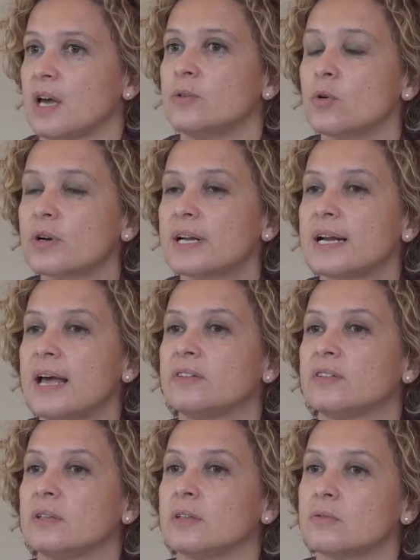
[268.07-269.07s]
and
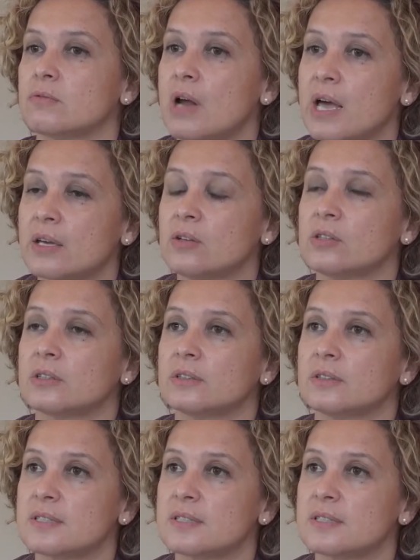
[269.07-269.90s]
organizing regular,